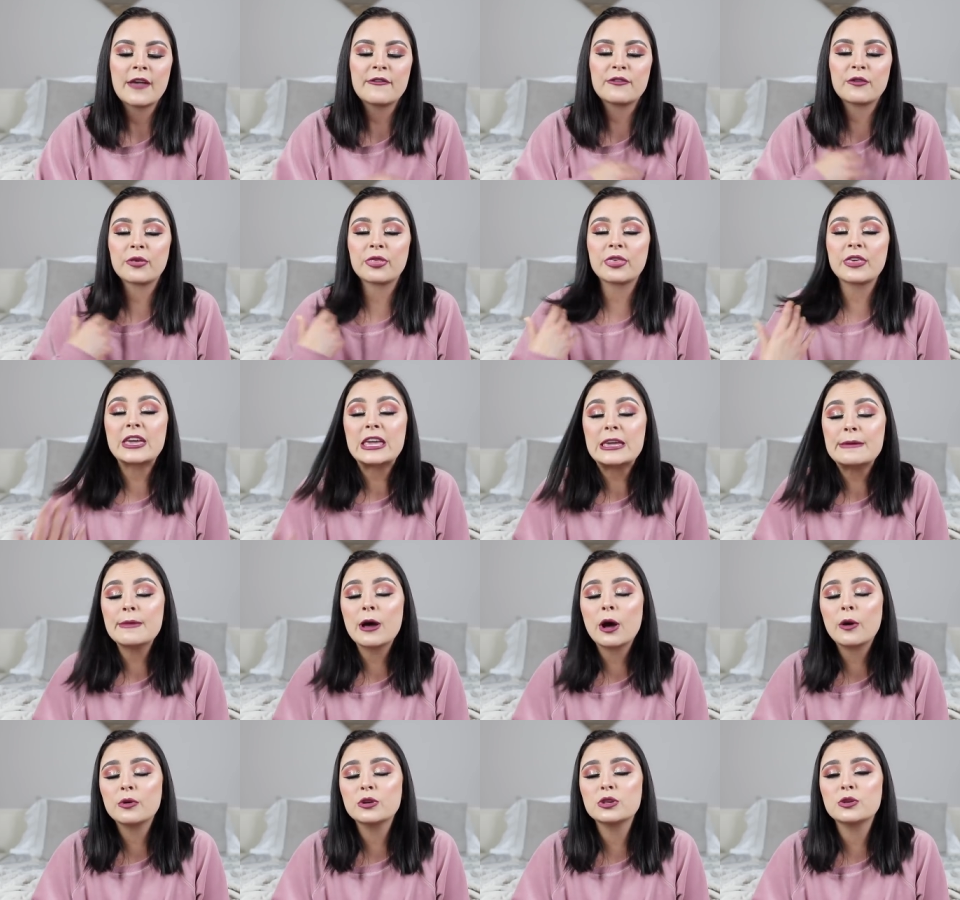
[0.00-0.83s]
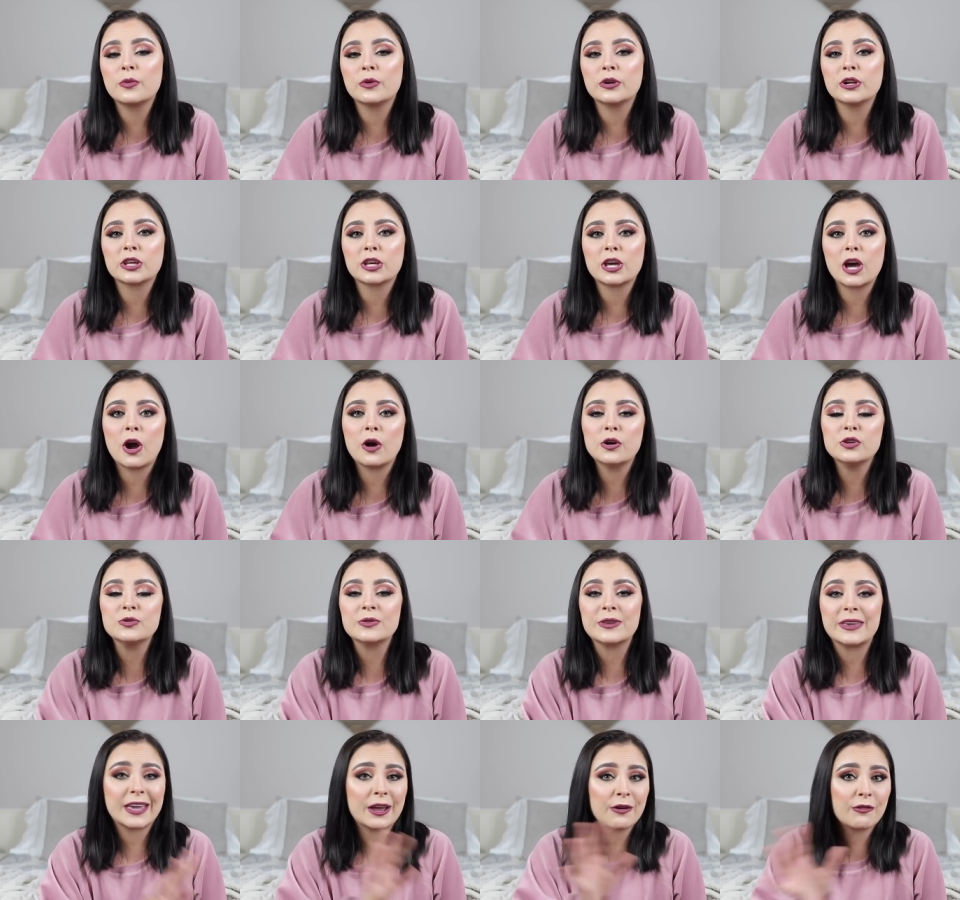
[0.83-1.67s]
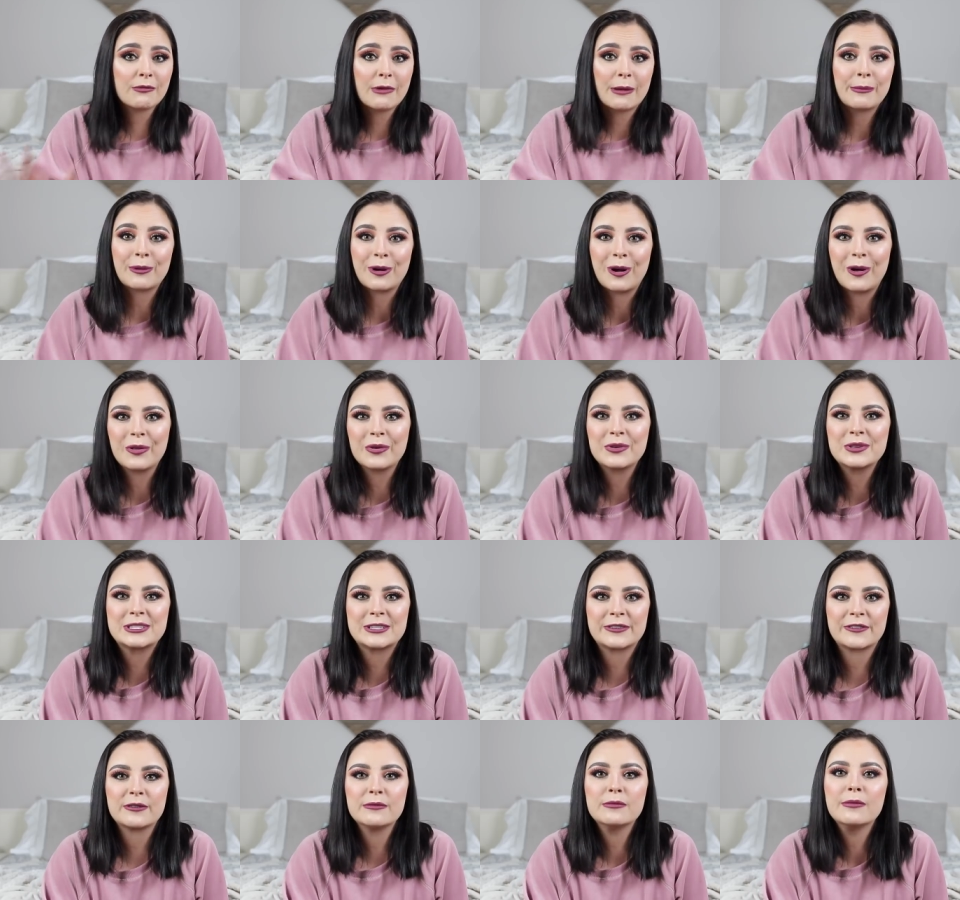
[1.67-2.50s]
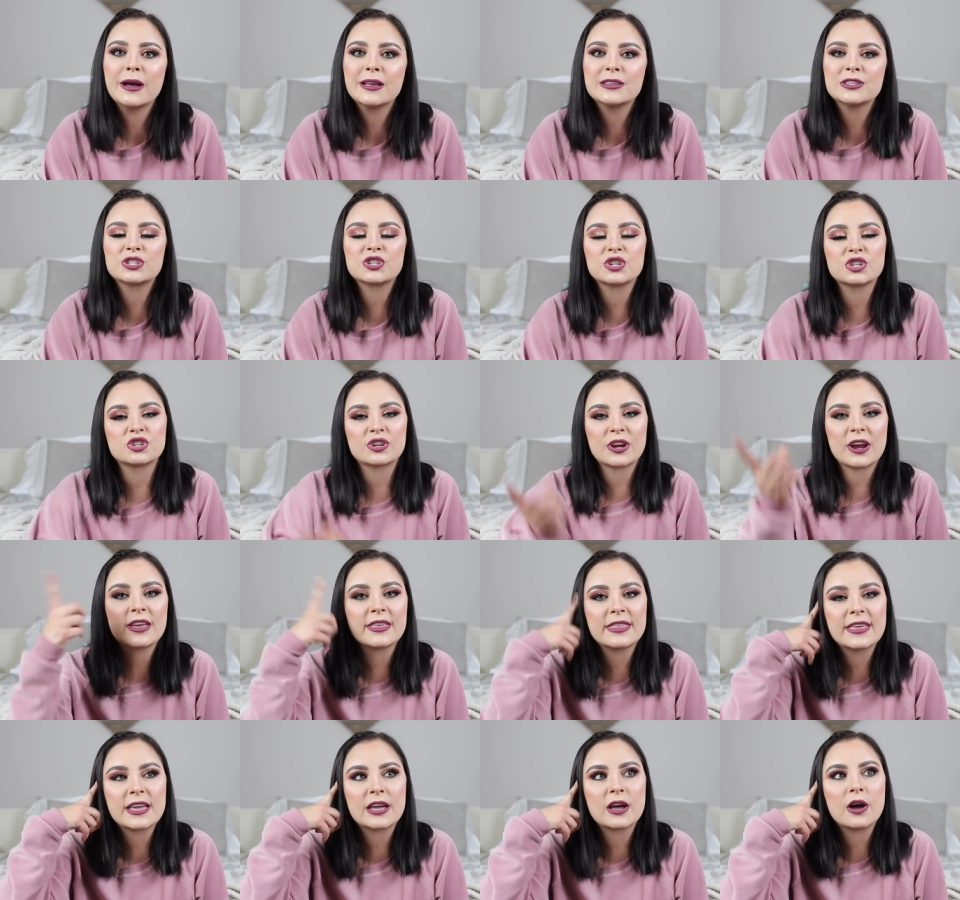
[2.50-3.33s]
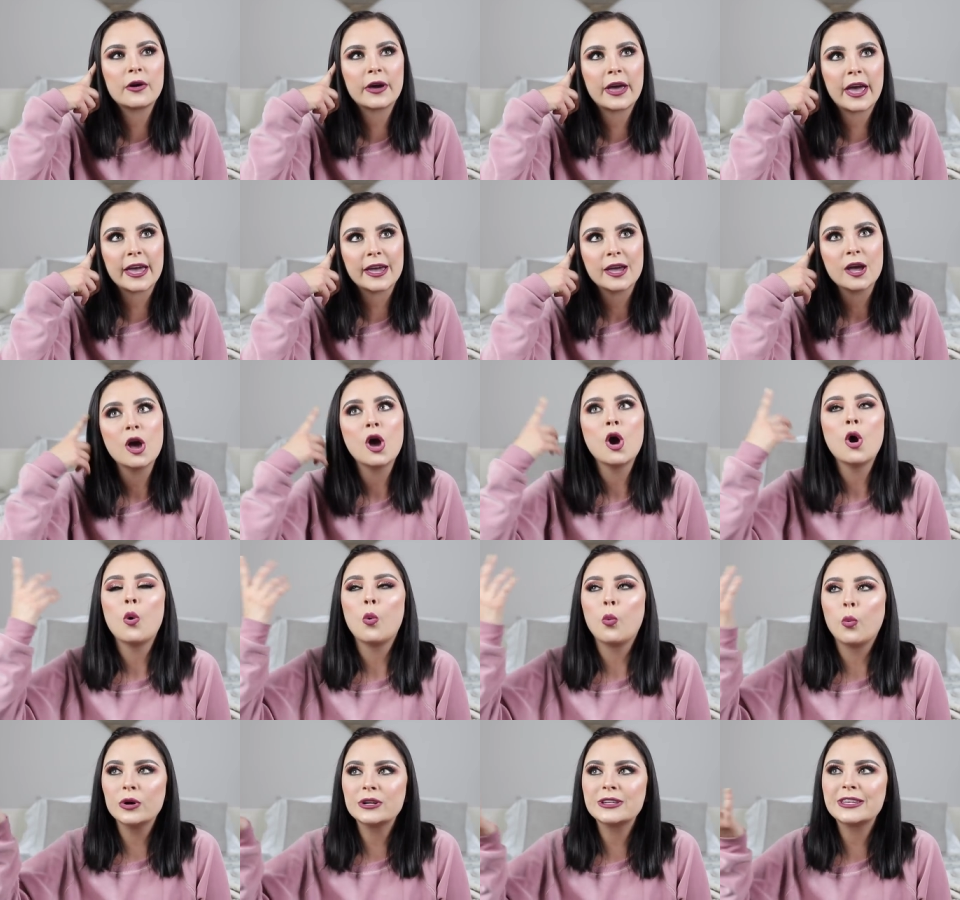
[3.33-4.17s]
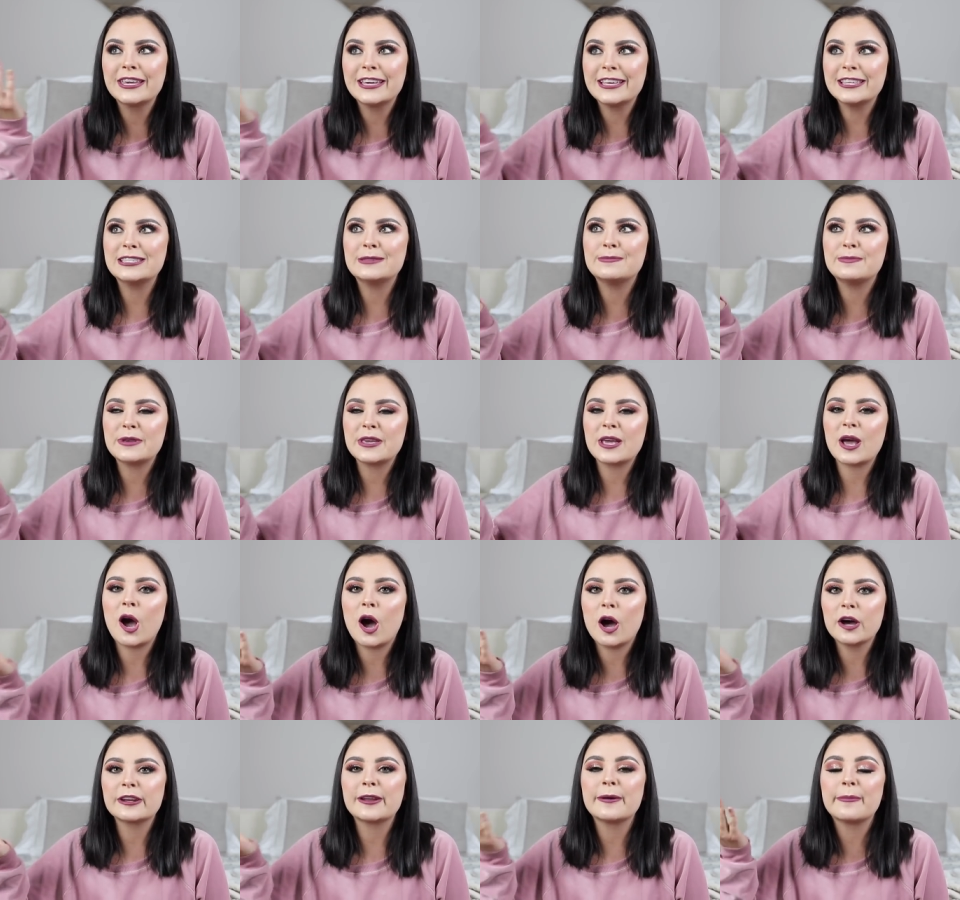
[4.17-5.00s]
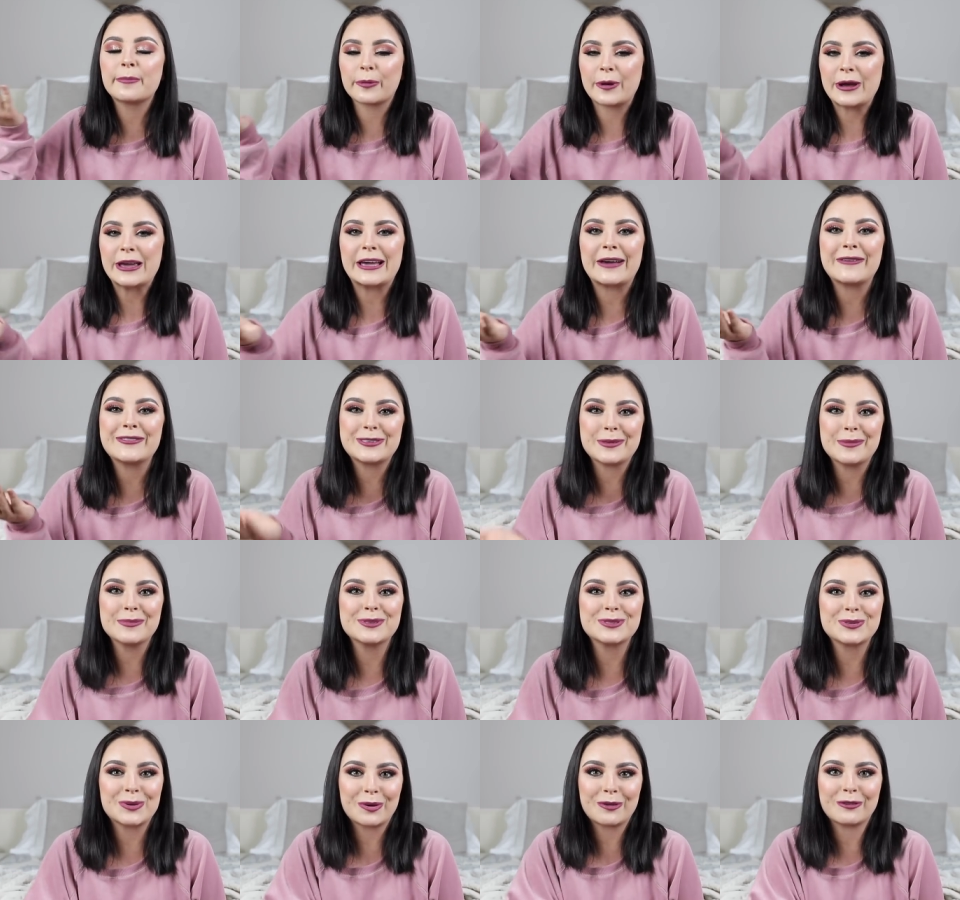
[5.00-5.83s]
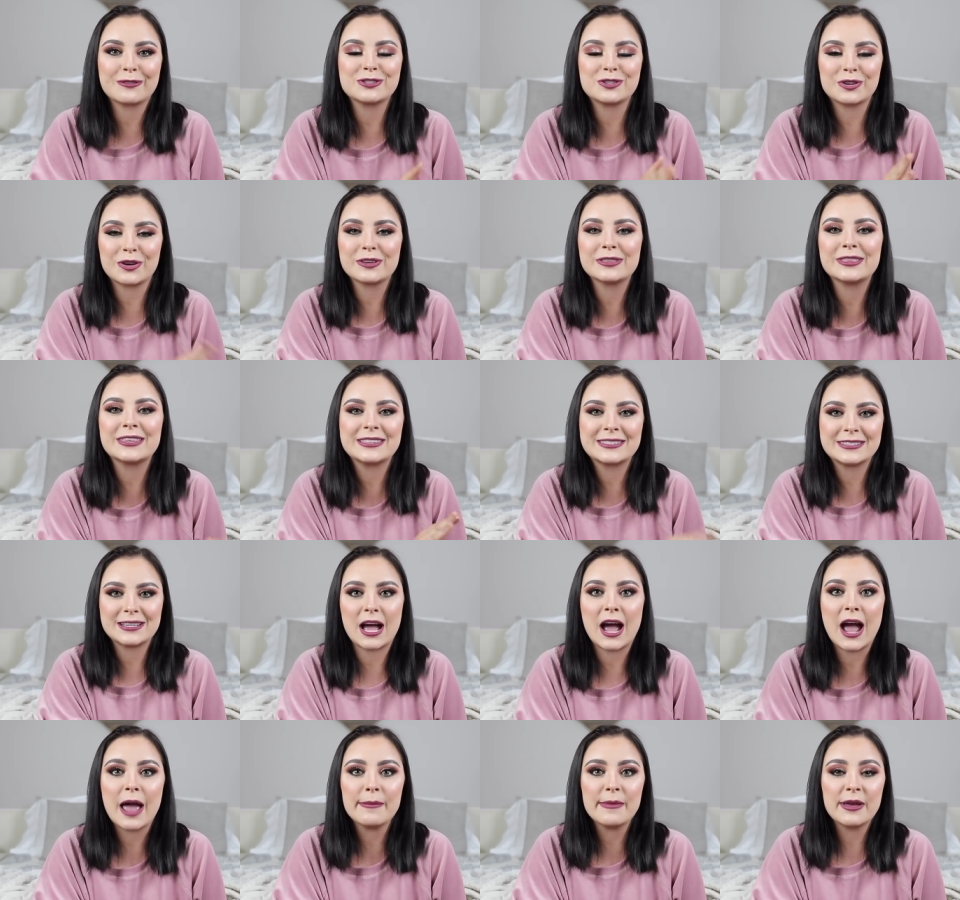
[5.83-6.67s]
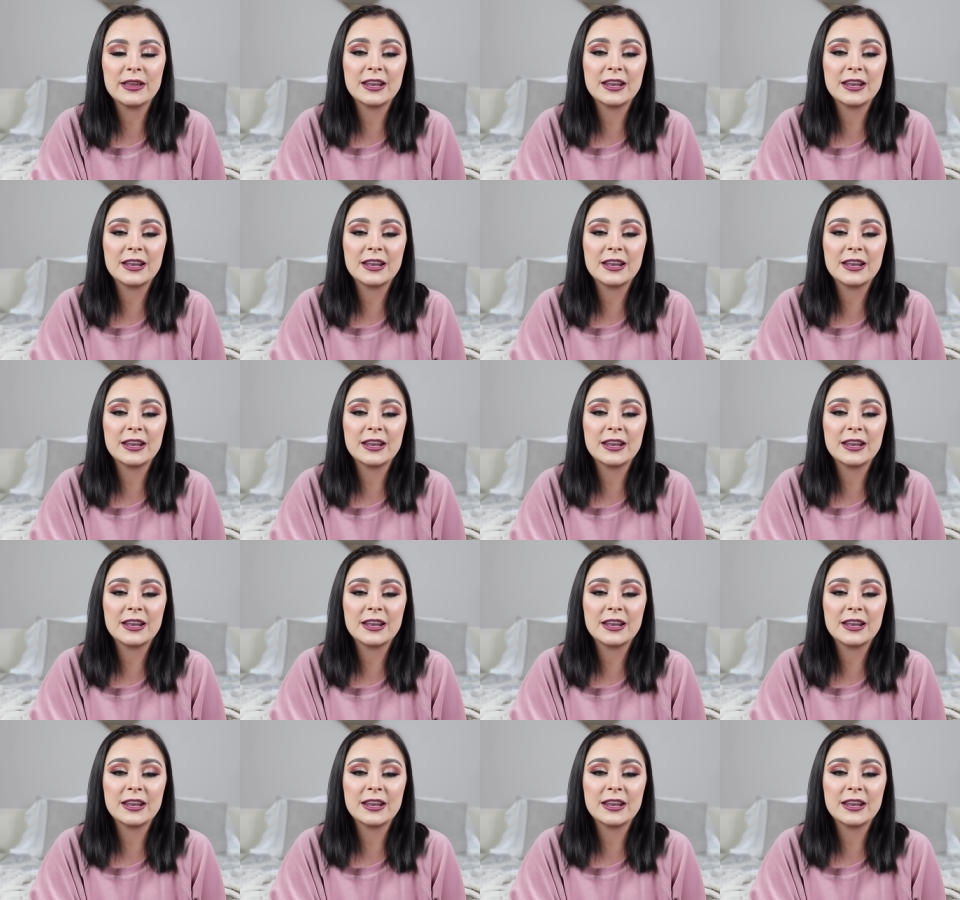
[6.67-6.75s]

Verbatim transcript: if you're thinking about when you want to go and you can't remember all those different months, just try to think, okay, would kids be on a break of some sort during this time?